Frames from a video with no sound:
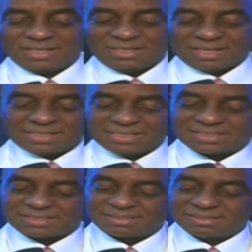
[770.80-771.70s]
That
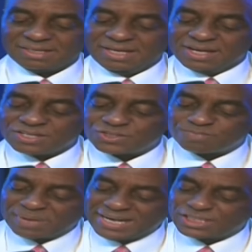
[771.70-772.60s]
is,
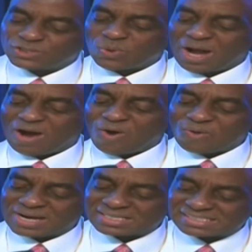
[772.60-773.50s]
Spiritual
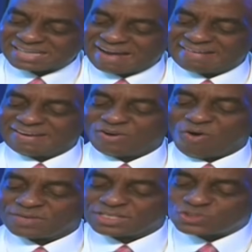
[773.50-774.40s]
understanding
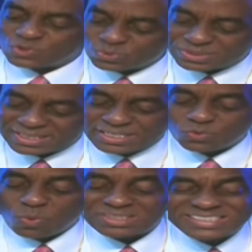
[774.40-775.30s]
of the truth is
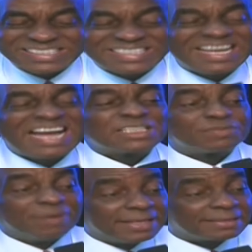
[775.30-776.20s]
what tears
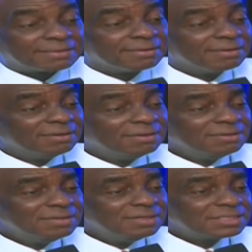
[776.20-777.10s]
faith.
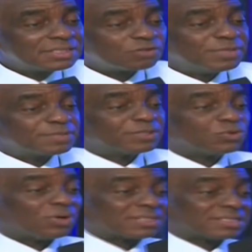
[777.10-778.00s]
Say with me,
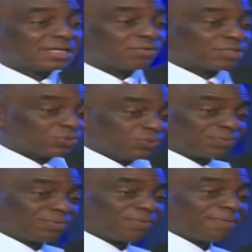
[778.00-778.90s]
spiritual understanding of the truth.